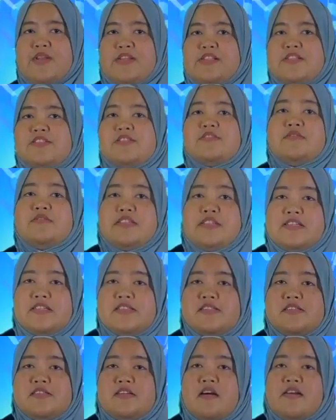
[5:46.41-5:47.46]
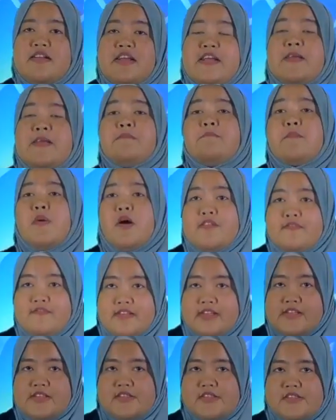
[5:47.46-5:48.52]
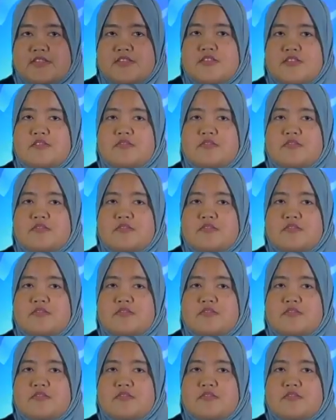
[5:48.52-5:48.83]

with the students on the importance